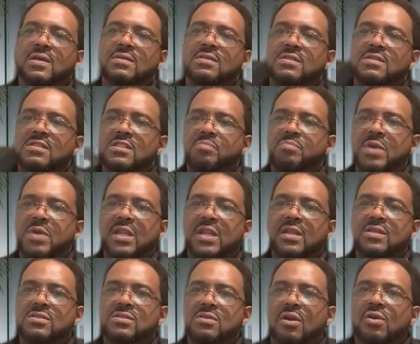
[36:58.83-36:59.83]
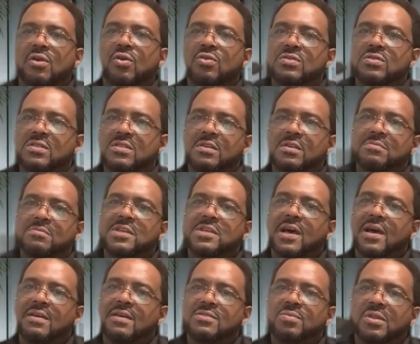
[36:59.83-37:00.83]
spinning in circles
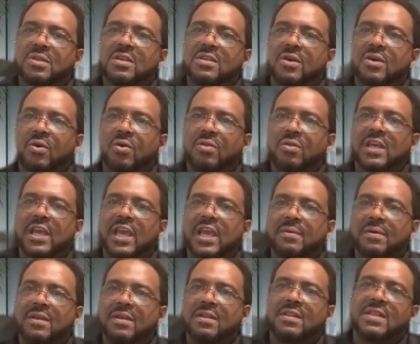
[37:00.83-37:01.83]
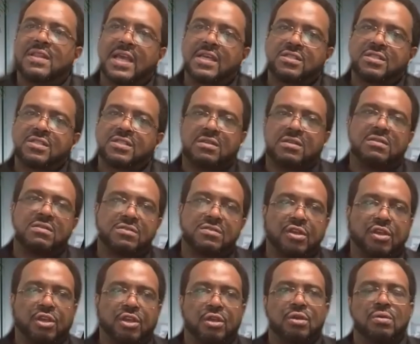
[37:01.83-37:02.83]
sometimes with the whole thing. But thanks to
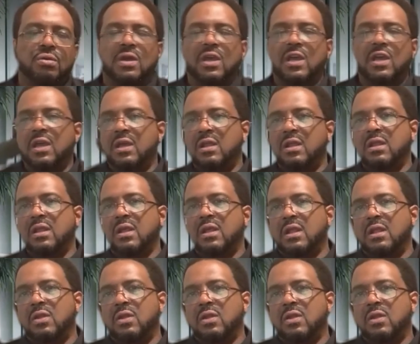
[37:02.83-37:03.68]
you and